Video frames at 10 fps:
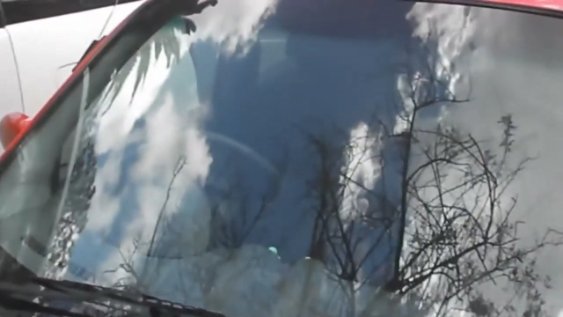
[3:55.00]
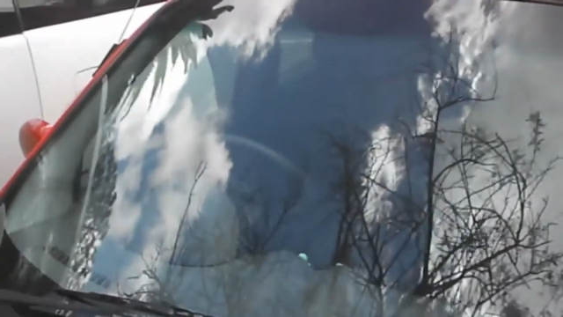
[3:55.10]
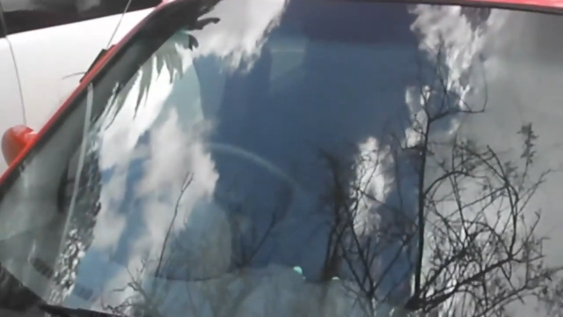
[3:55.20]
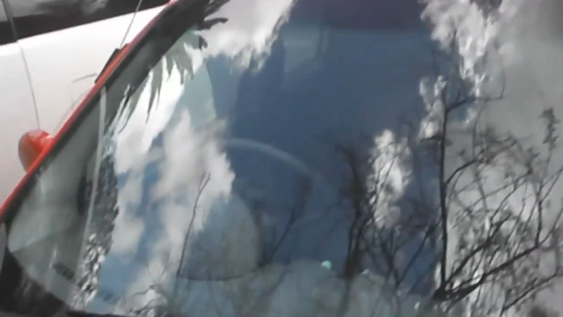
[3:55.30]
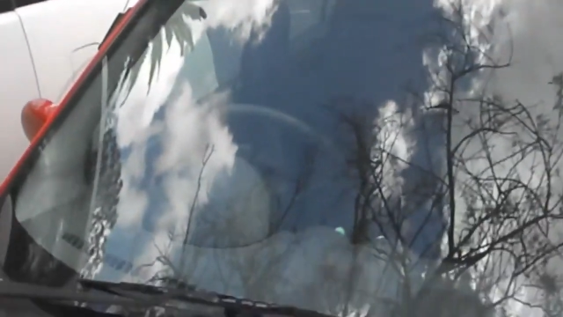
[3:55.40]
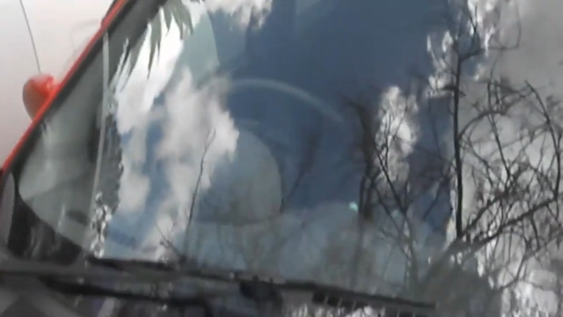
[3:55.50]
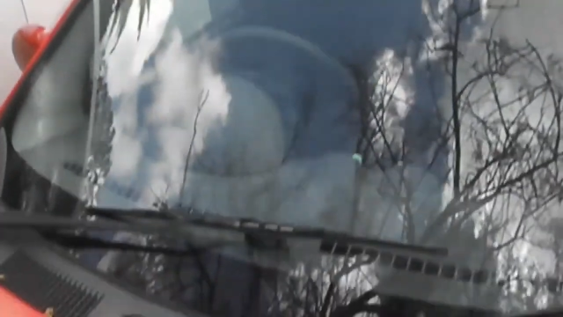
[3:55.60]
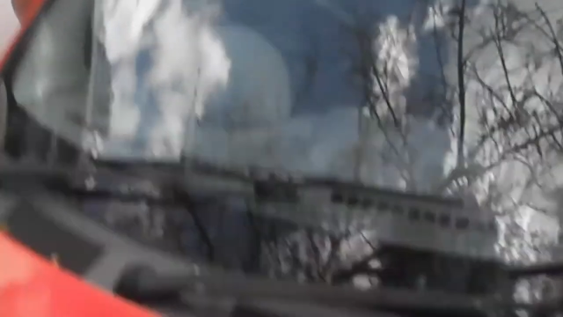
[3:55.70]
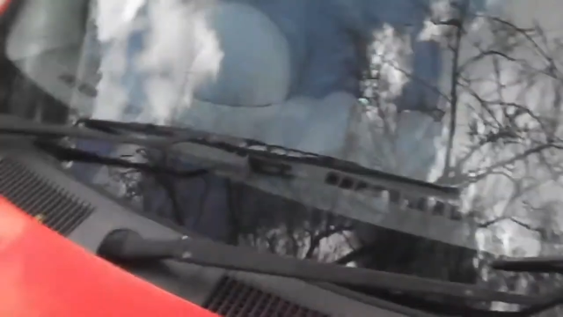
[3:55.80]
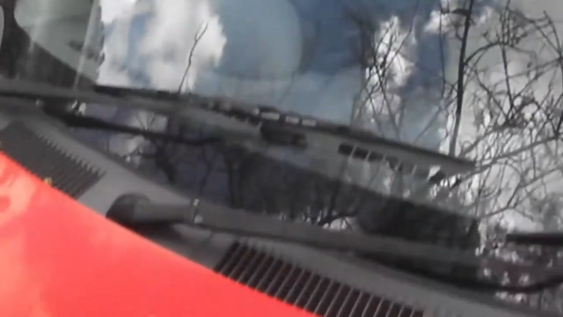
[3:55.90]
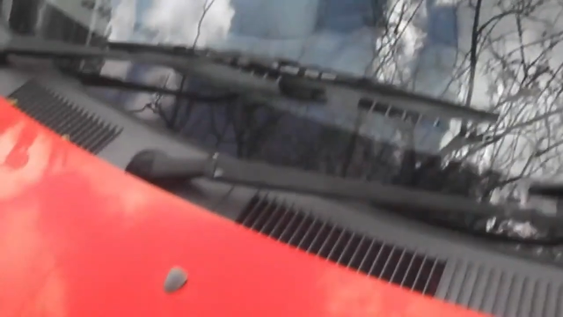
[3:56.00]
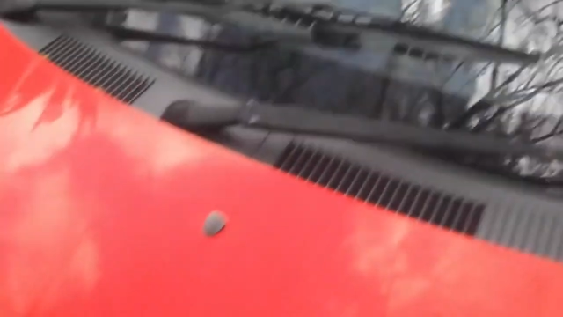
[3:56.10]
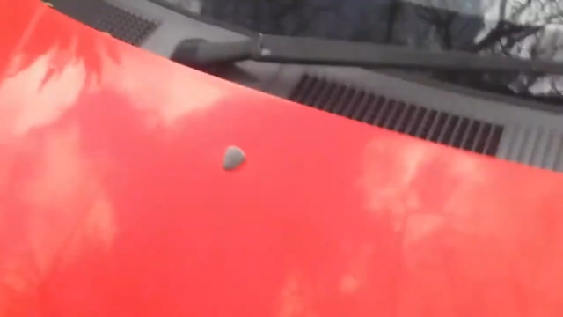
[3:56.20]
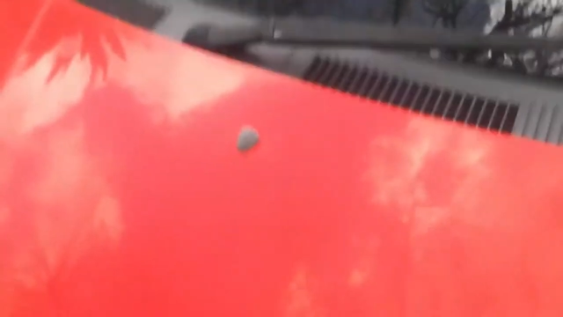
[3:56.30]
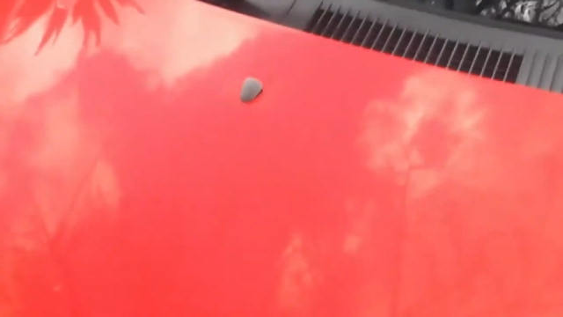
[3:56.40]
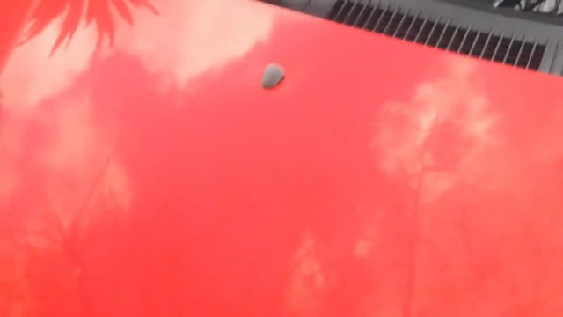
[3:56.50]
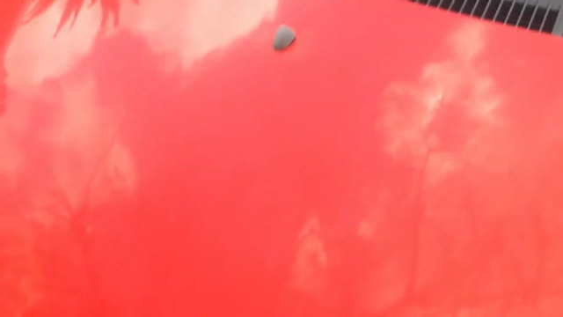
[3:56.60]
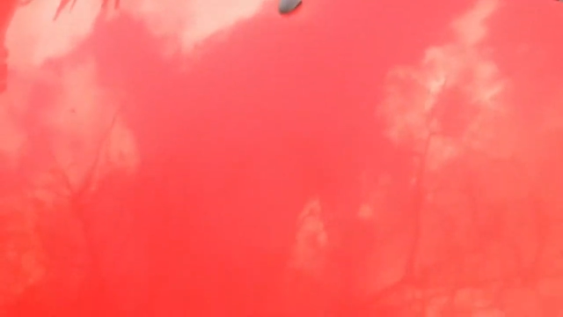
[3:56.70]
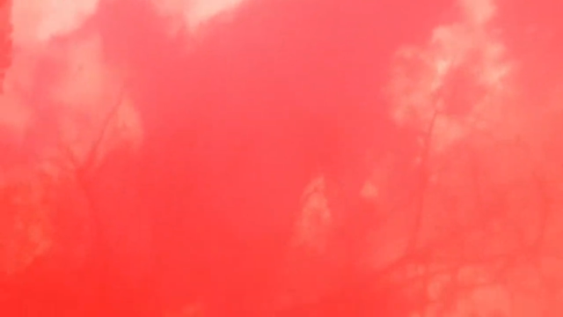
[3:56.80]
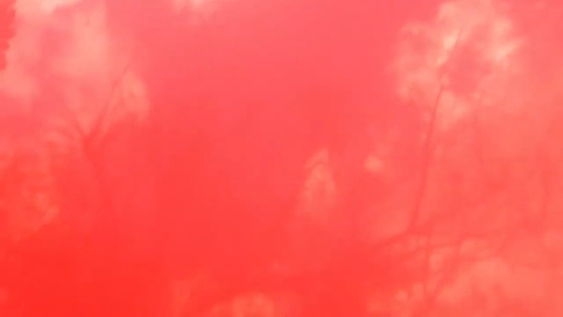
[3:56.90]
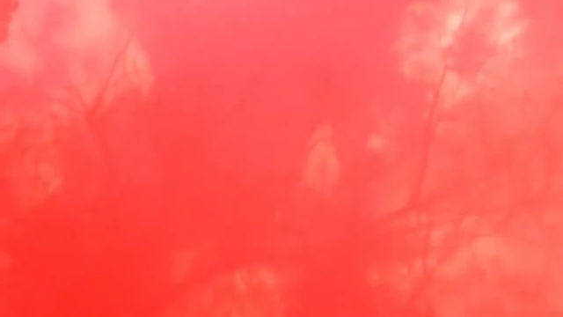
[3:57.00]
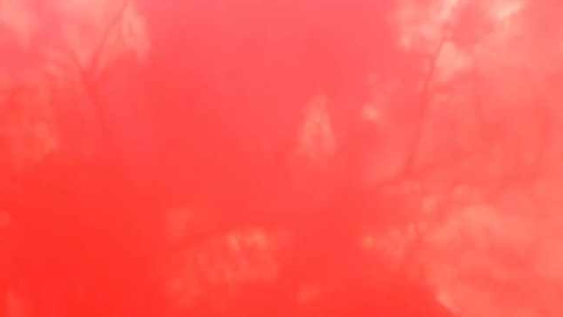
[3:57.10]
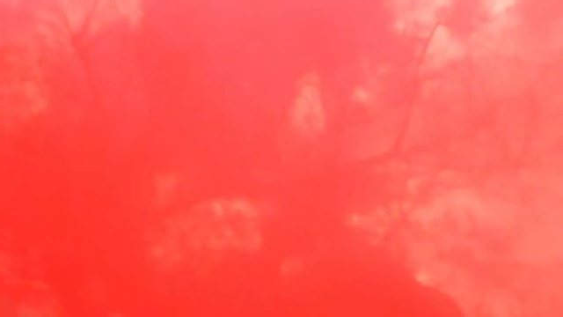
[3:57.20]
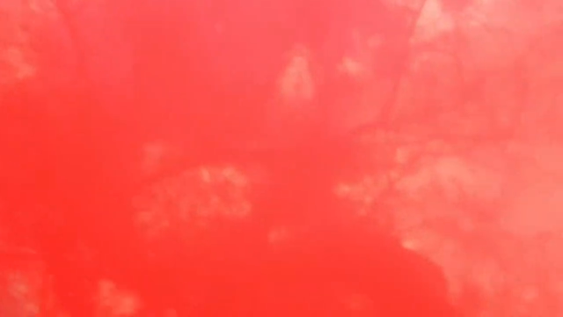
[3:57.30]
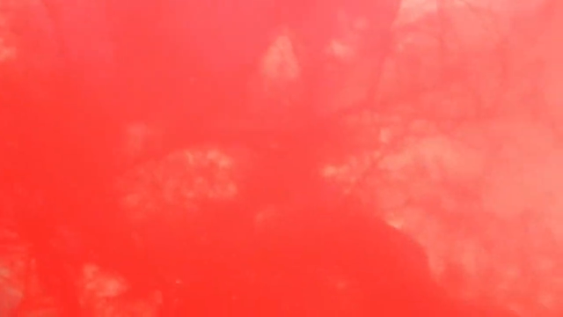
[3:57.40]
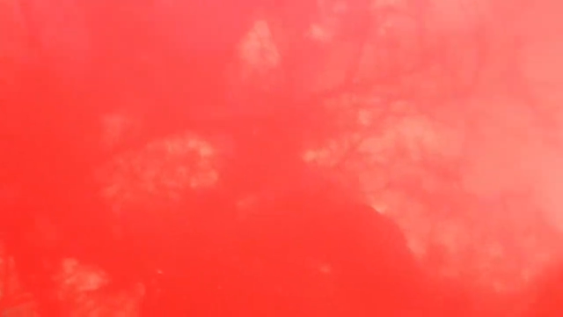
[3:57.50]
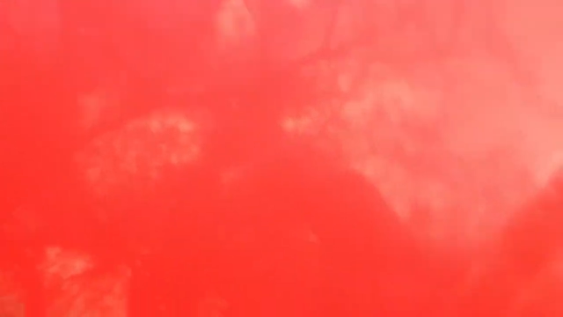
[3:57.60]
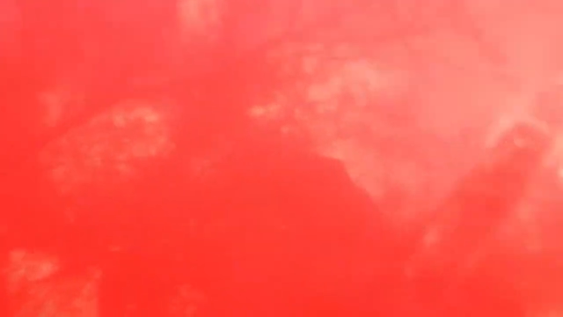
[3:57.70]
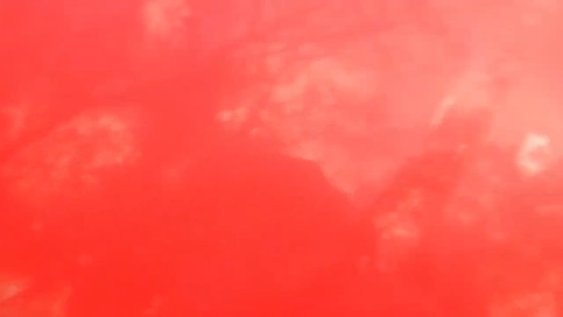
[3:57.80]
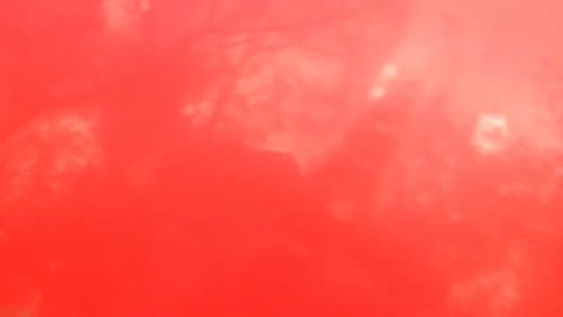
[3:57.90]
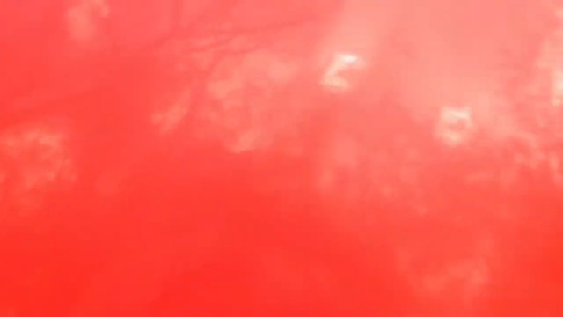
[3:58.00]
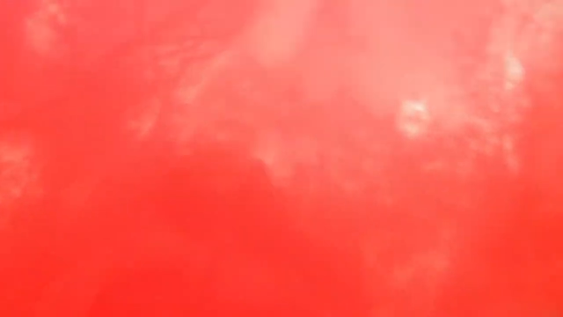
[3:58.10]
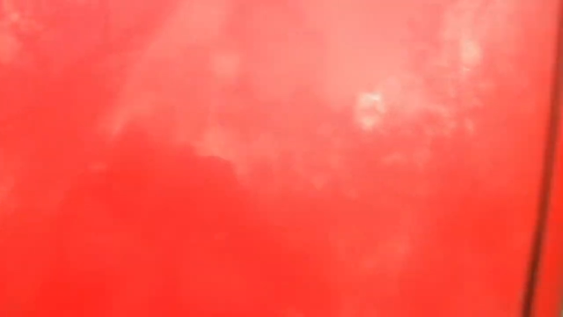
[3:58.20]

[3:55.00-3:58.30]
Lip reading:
[unreadable: no face in view]